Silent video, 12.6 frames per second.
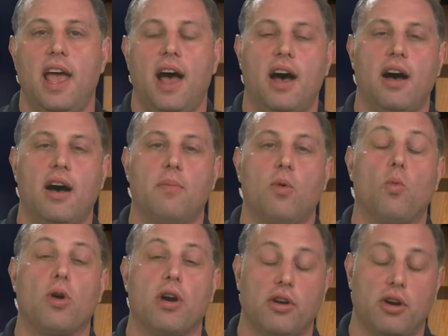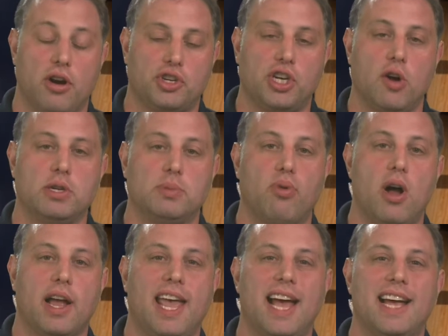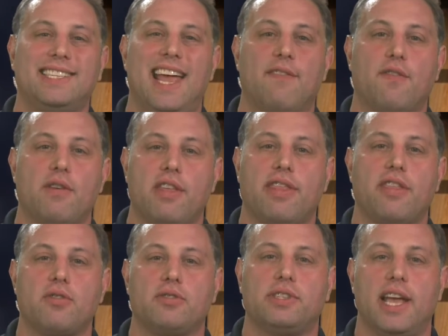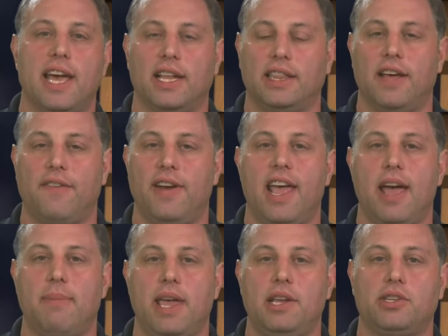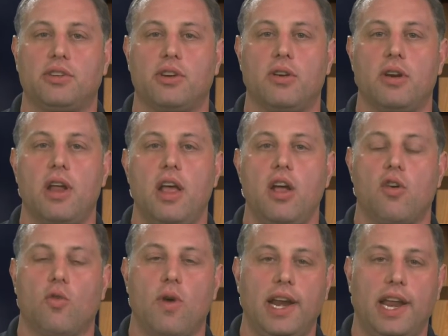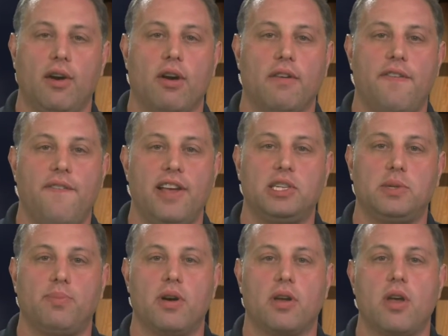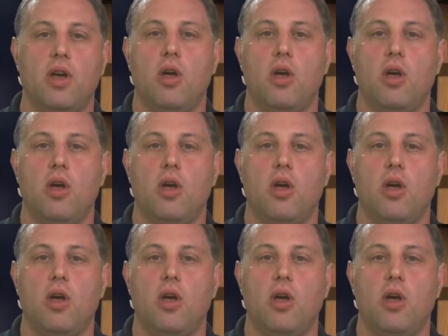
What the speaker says: Our show is broadcast every Thursday at 11 a.m. Eastern right here on Facebook.